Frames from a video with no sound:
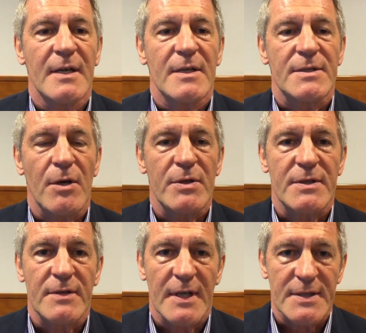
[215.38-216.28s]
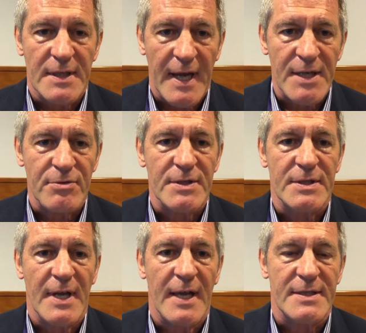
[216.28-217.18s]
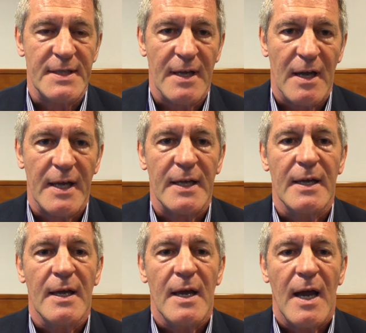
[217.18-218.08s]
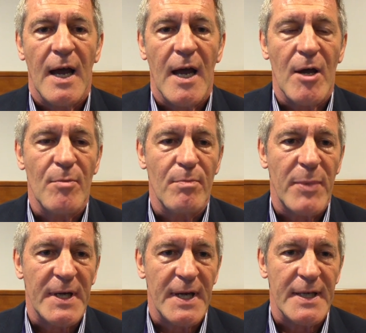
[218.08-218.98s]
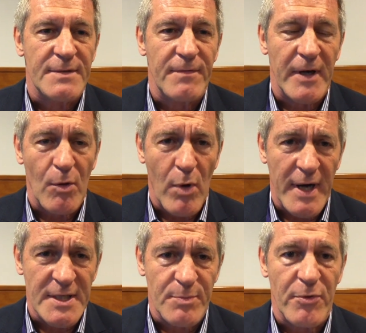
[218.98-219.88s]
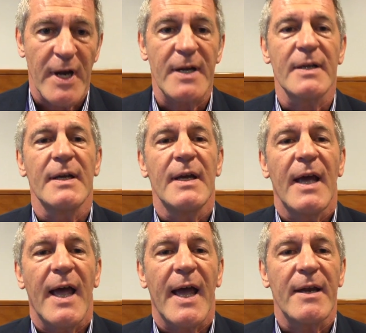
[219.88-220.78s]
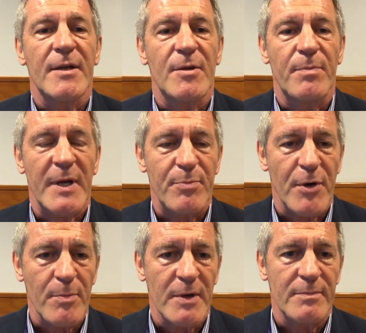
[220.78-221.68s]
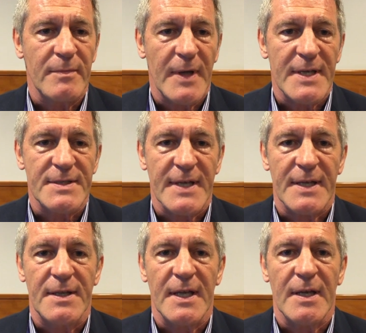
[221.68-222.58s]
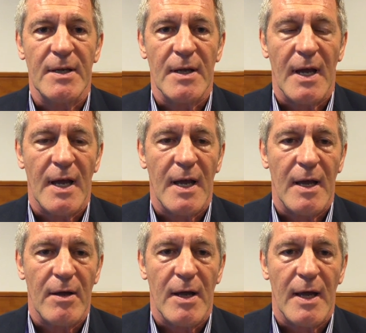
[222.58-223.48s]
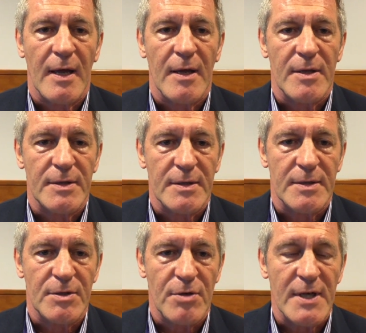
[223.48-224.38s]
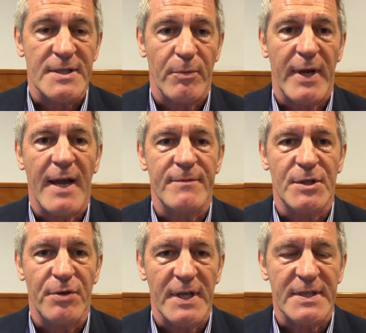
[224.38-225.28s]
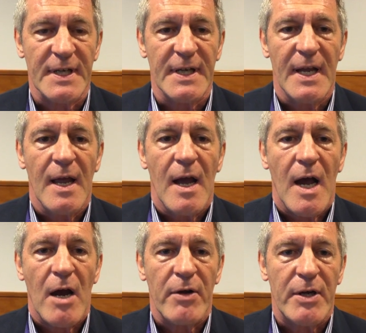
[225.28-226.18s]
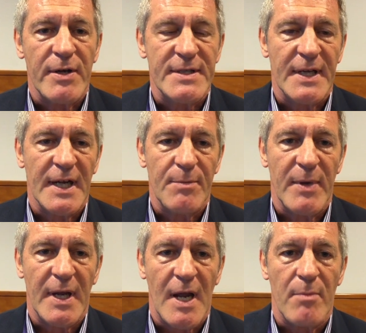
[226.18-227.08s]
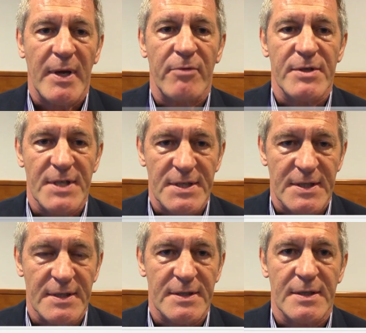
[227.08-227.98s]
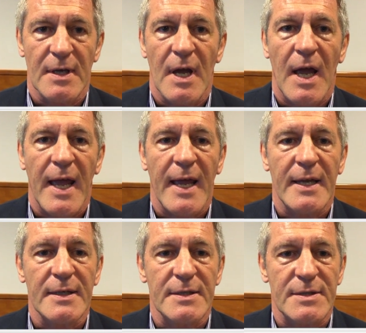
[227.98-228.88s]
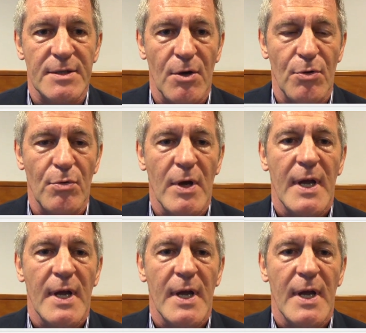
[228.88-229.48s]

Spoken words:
So it's a dangerous STI, but it's very widespread. And the big problem is that the drugs that we have to treat it are increasingly becoming resistant, and so